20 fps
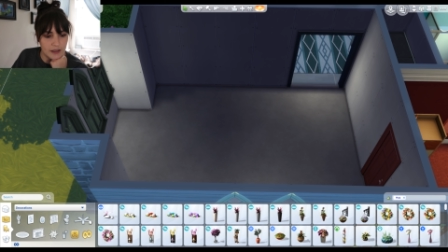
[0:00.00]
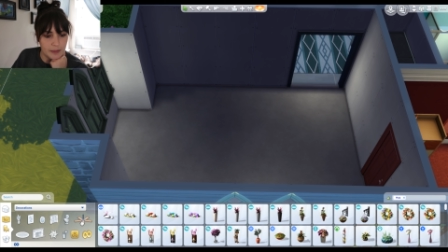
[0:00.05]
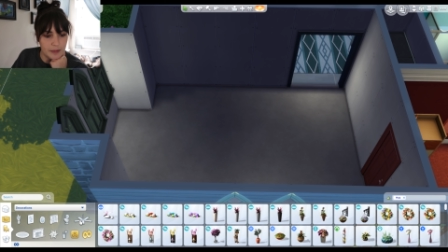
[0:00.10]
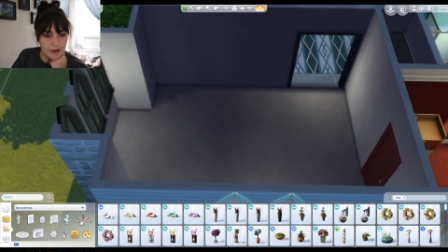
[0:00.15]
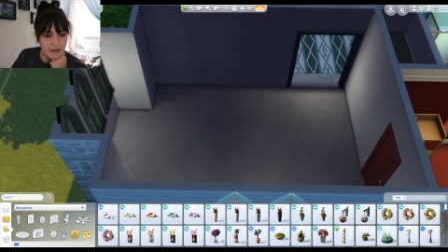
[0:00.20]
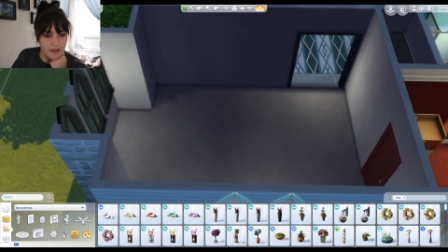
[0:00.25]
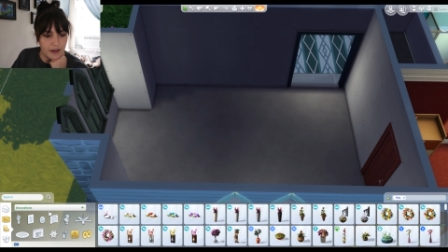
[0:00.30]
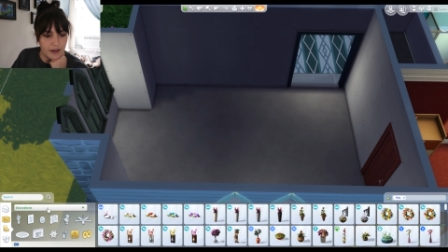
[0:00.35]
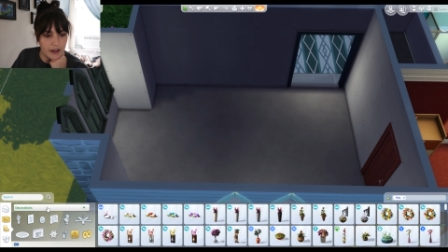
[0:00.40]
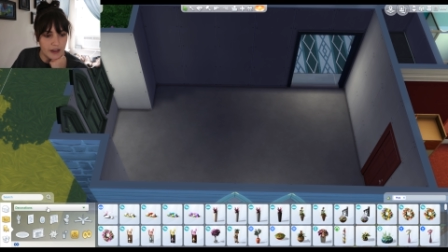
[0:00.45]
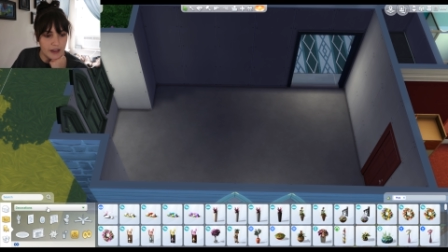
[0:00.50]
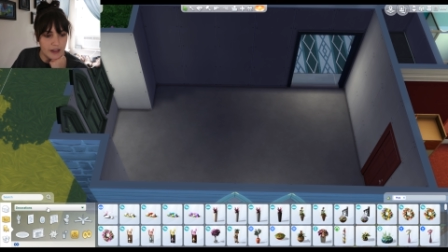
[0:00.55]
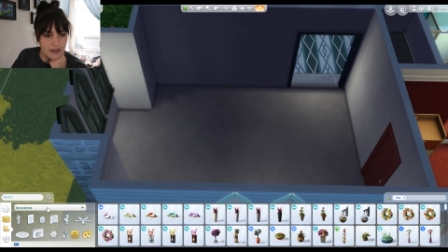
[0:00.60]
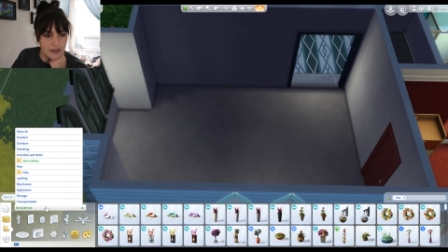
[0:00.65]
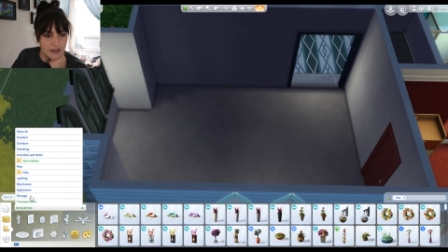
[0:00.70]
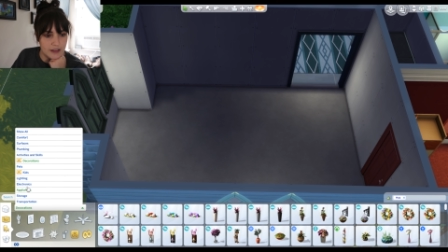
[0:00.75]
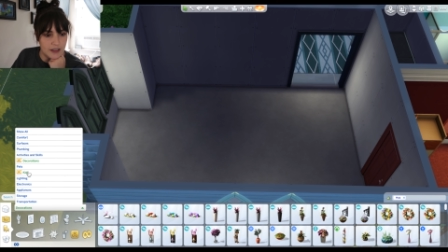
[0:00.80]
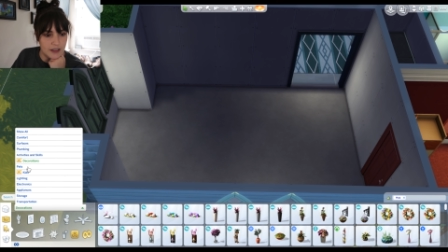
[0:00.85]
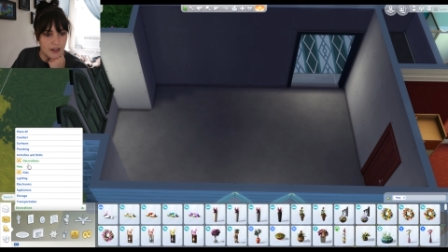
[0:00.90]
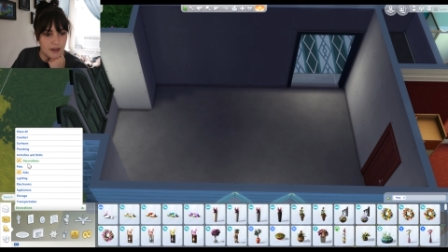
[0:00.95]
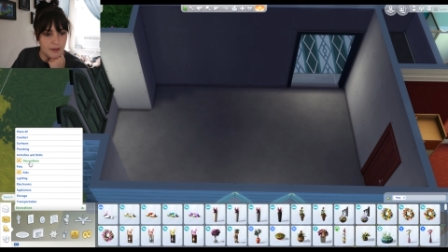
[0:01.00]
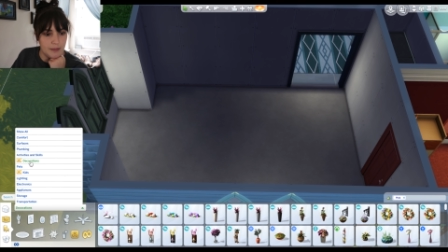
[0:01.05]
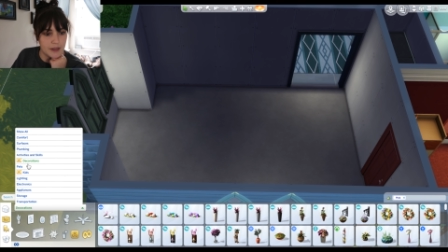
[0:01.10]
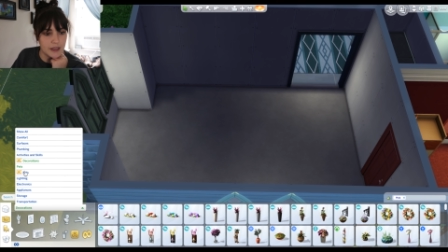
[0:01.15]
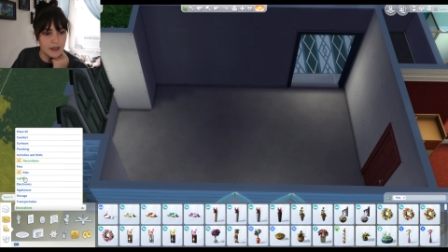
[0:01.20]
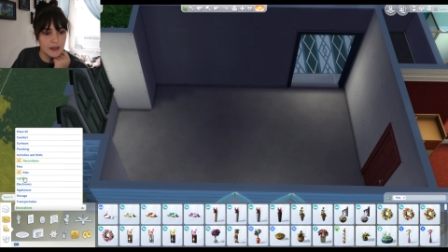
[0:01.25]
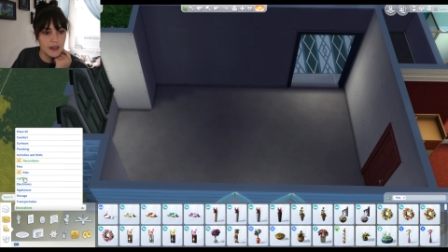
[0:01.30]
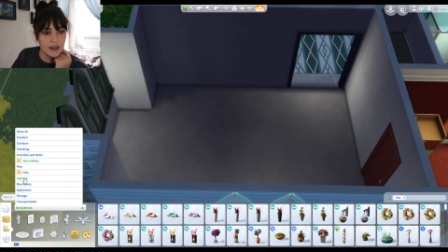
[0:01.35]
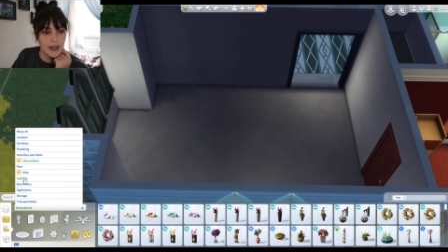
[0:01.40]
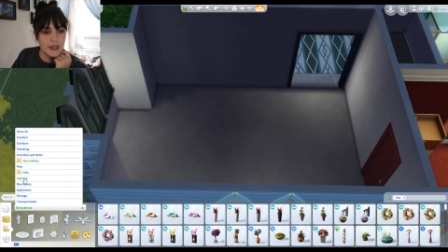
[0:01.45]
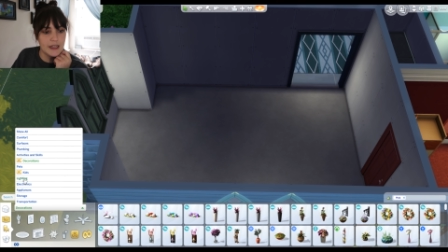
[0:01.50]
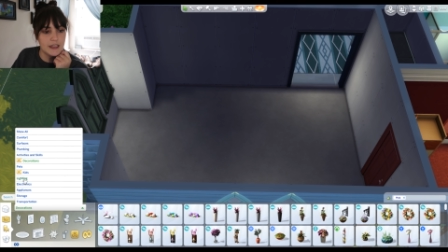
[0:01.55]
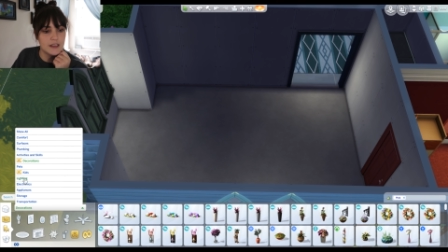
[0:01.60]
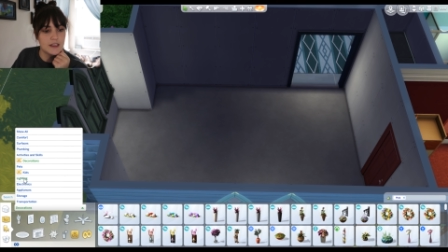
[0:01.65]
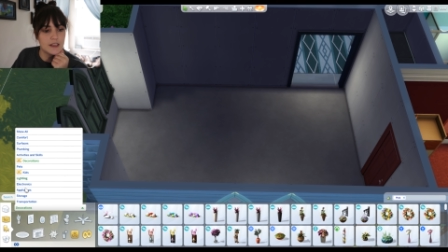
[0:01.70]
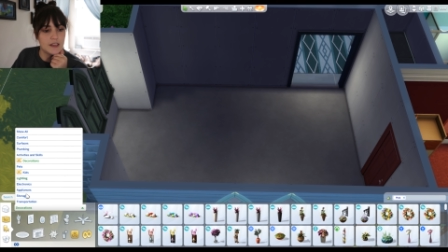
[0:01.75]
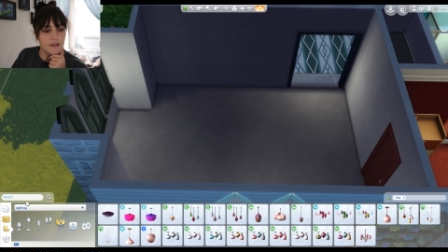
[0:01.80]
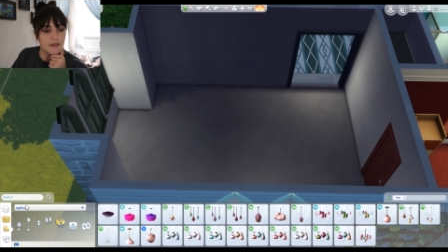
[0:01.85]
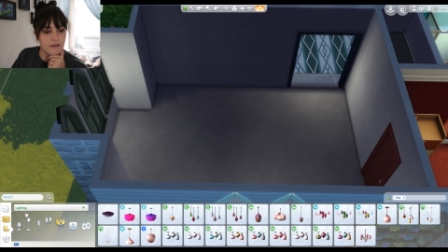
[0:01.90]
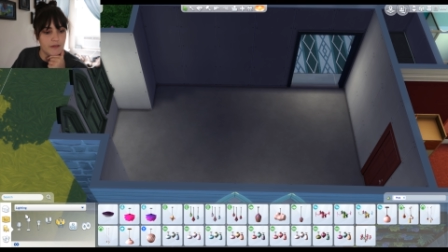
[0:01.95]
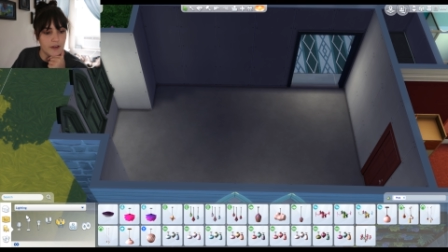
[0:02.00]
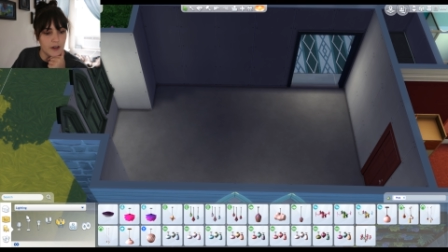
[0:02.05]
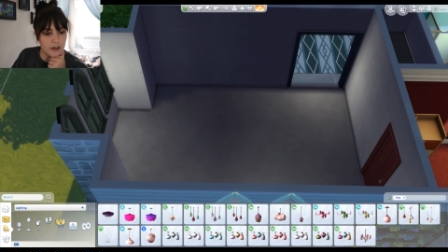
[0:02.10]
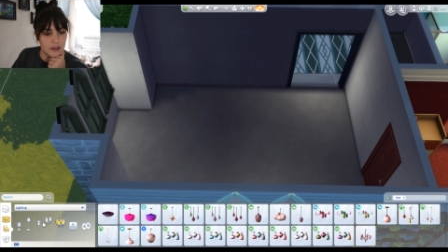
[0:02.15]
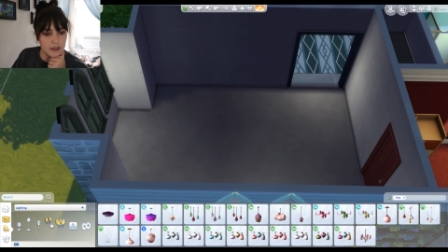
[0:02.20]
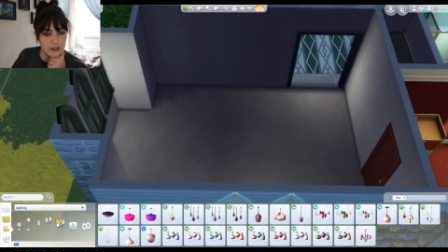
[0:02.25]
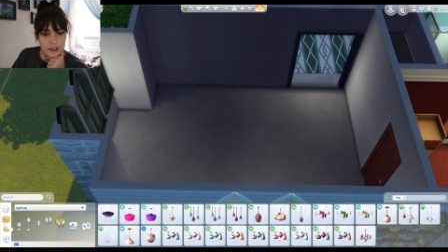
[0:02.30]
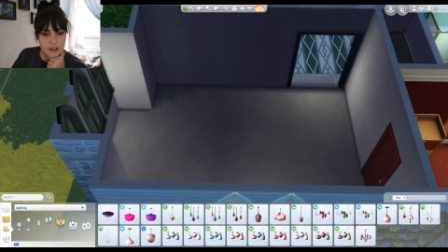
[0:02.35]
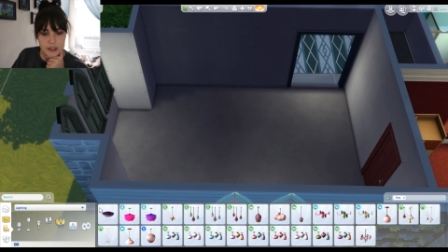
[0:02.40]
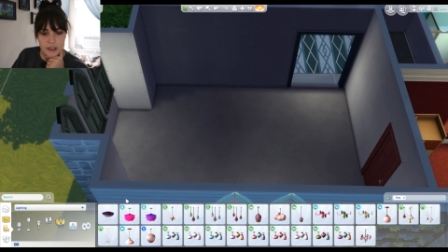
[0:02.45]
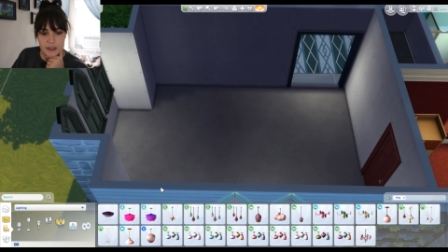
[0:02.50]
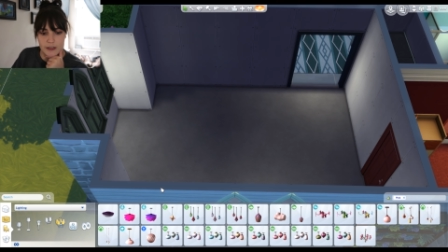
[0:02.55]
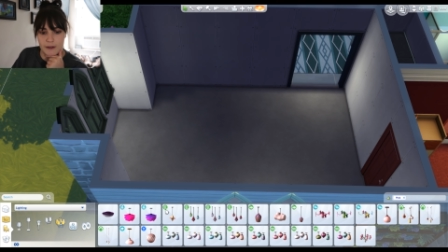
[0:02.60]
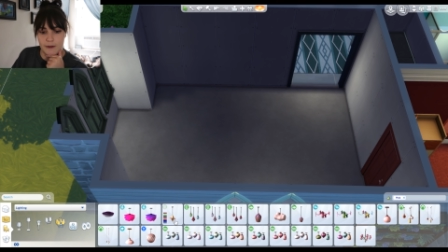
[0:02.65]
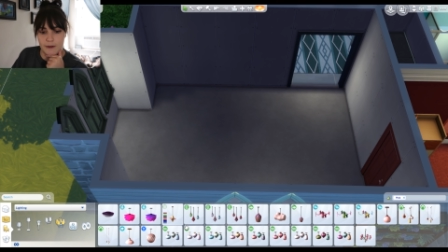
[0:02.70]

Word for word: Let me find some lights first.